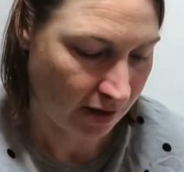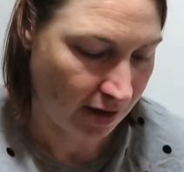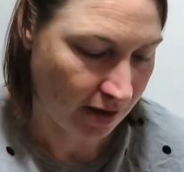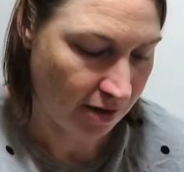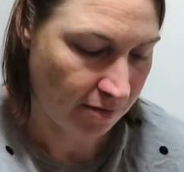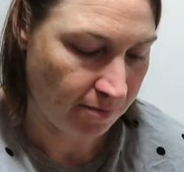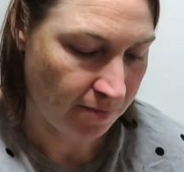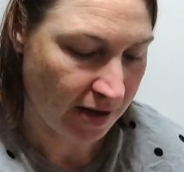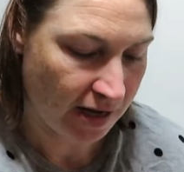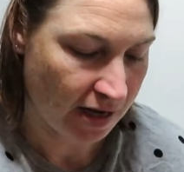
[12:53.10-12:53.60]

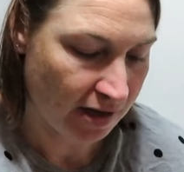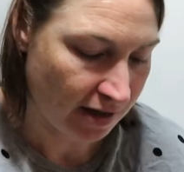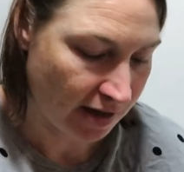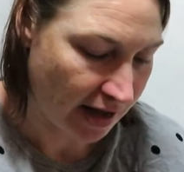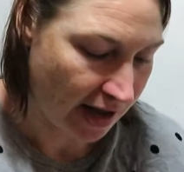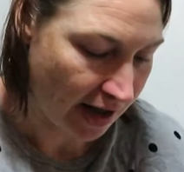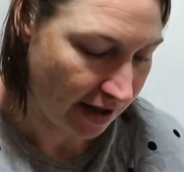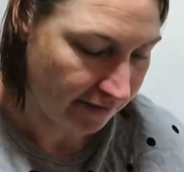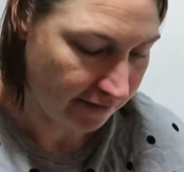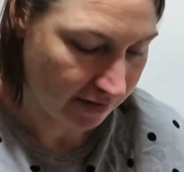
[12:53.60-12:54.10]
it's better to
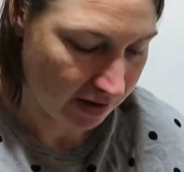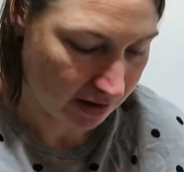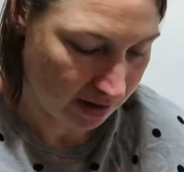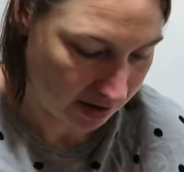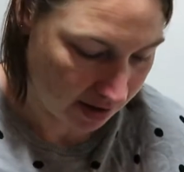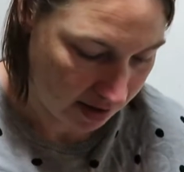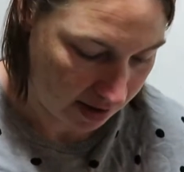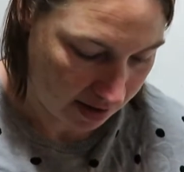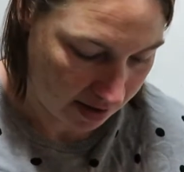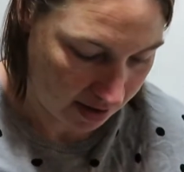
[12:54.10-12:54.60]
have it
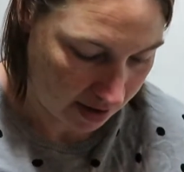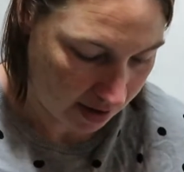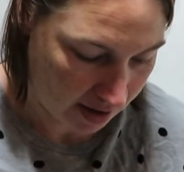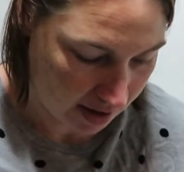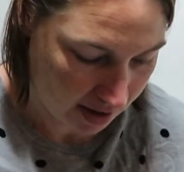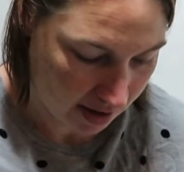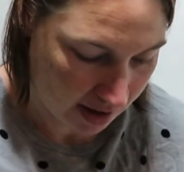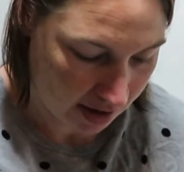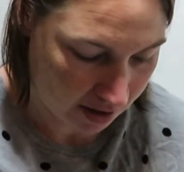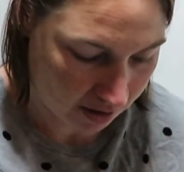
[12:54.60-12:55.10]

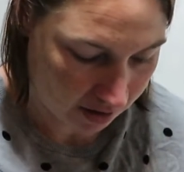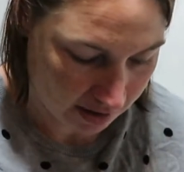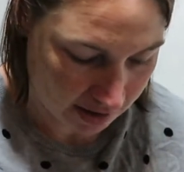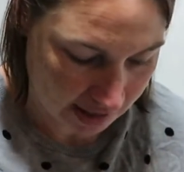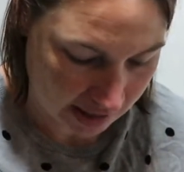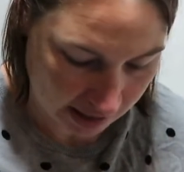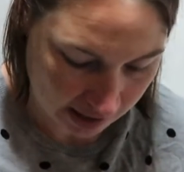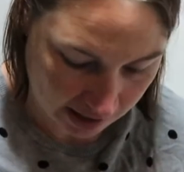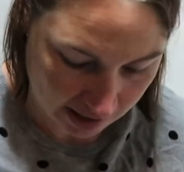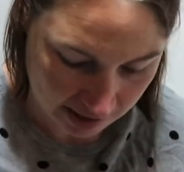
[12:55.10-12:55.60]
and not
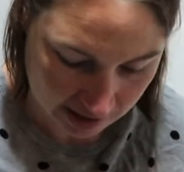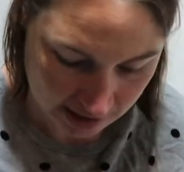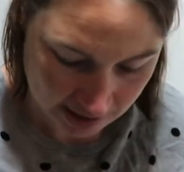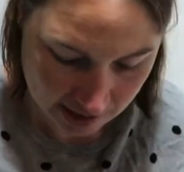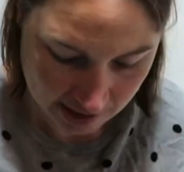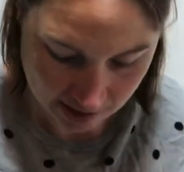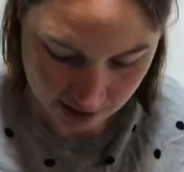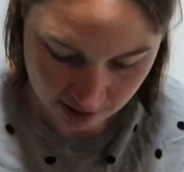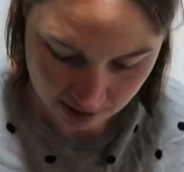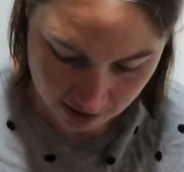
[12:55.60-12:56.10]
need it than
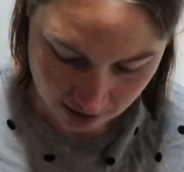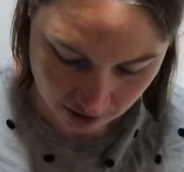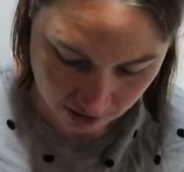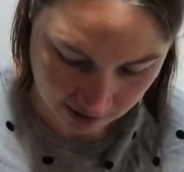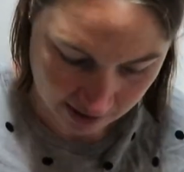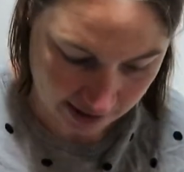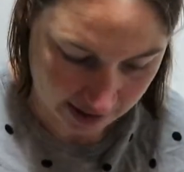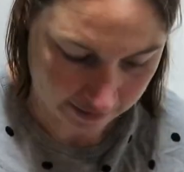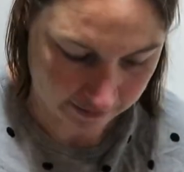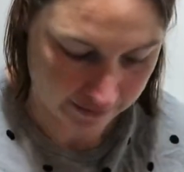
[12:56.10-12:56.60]
need it and
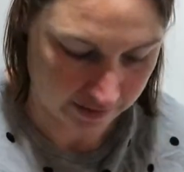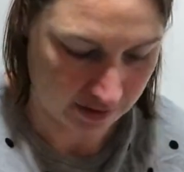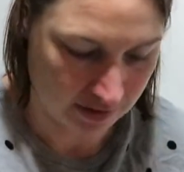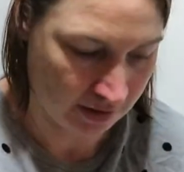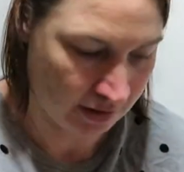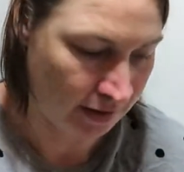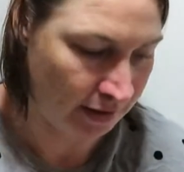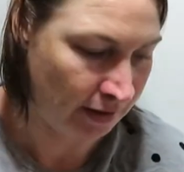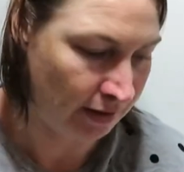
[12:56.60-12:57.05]
not have it.